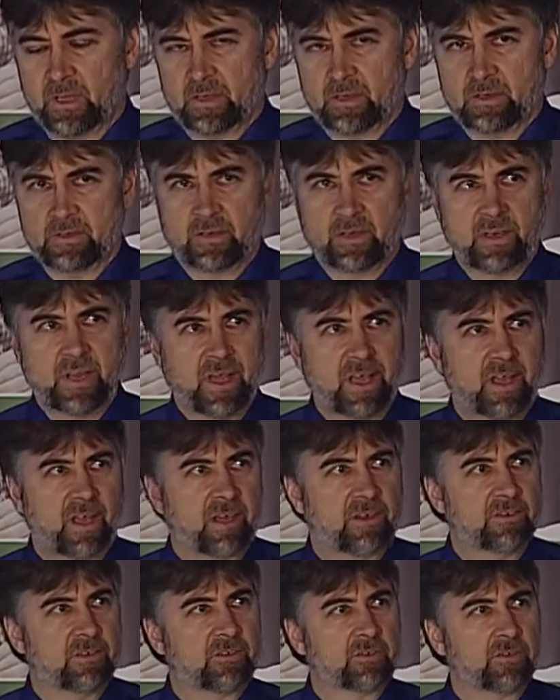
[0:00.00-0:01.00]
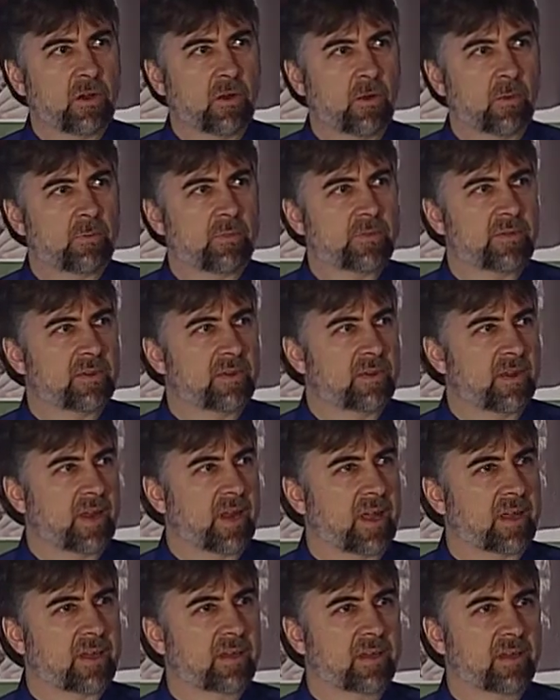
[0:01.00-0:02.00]
Today, I just hope that
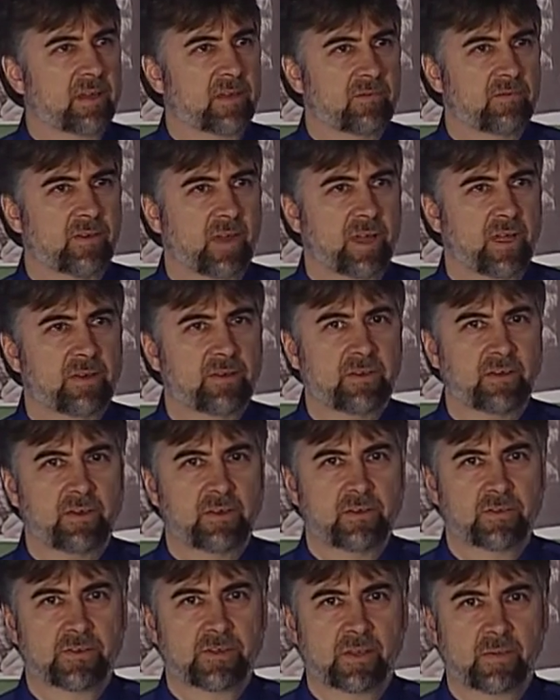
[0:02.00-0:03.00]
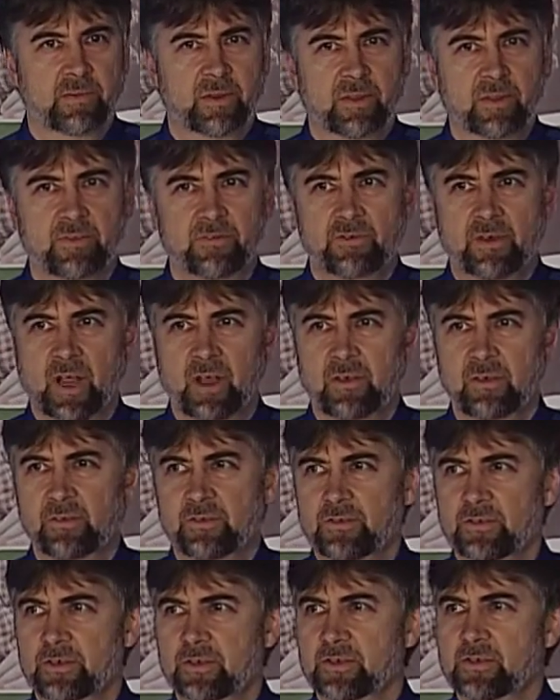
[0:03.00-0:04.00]
I can convey to you some of the
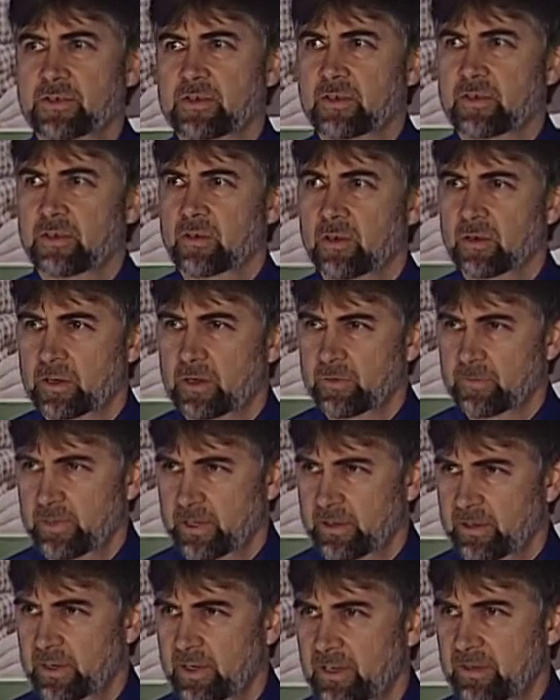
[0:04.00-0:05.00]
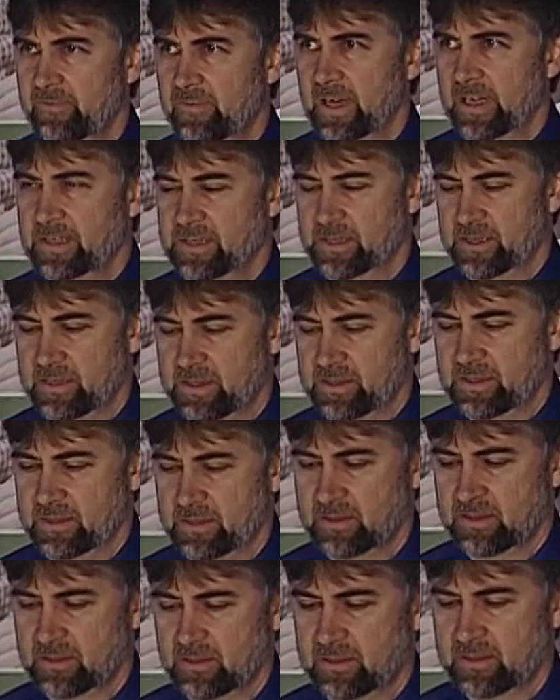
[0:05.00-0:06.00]
challenges that your community faces
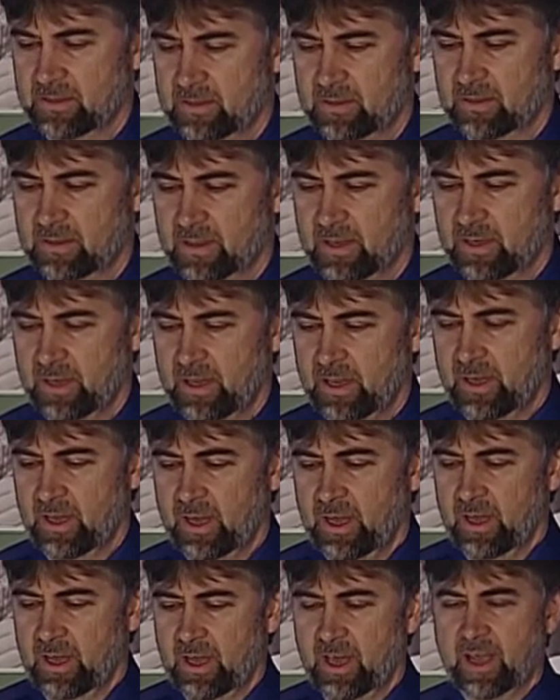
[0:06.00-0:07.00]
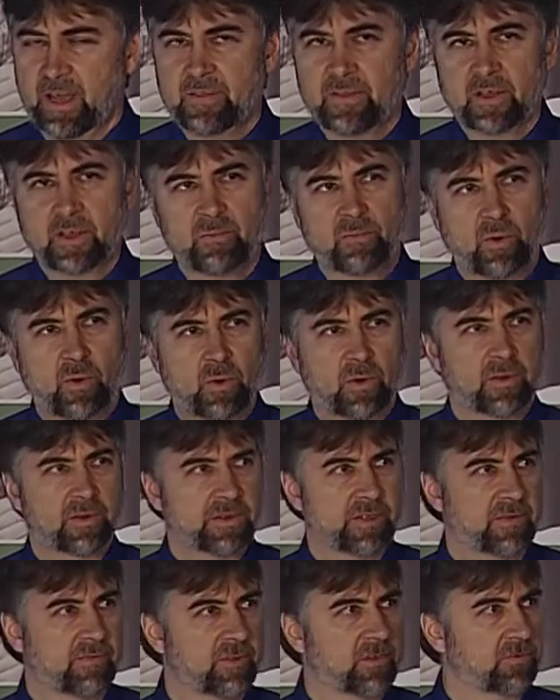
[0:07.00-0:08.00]
and the
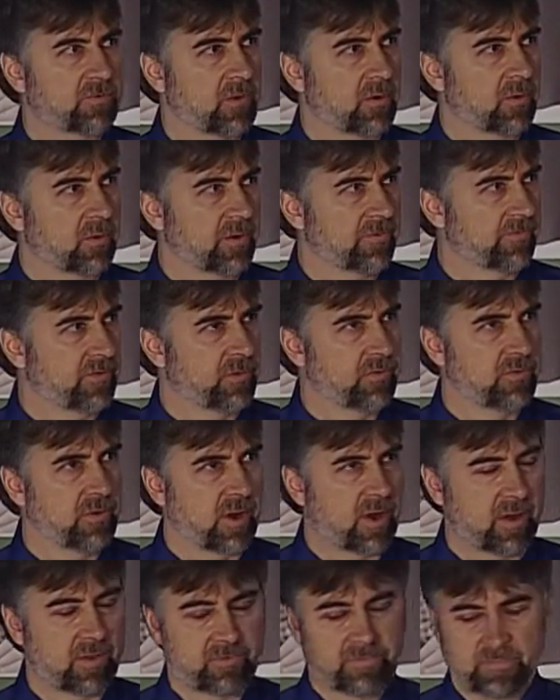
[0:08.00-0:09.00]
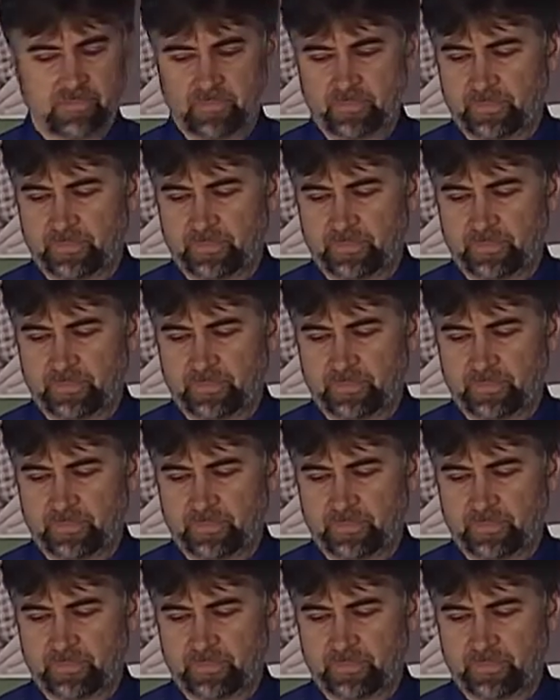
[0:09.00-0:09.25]
importance of this Rotary Food Drive.